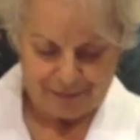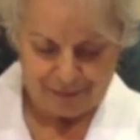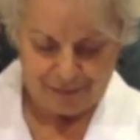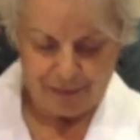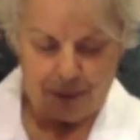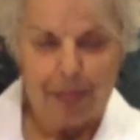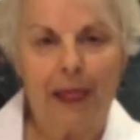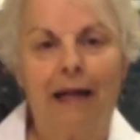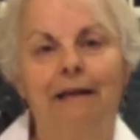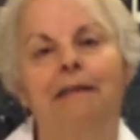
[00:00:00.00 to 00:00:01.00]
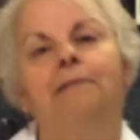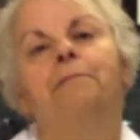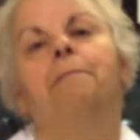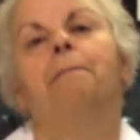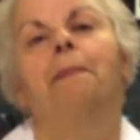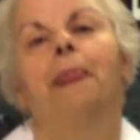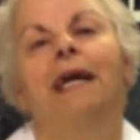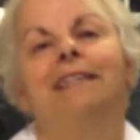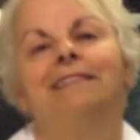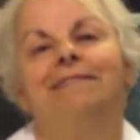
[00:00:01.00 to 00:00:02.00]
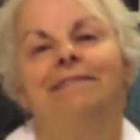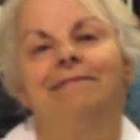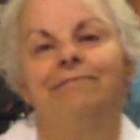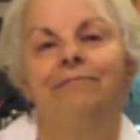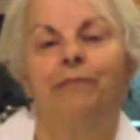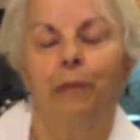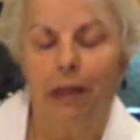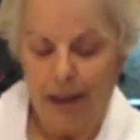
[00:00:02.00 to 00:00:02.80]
So, why do you use the apples?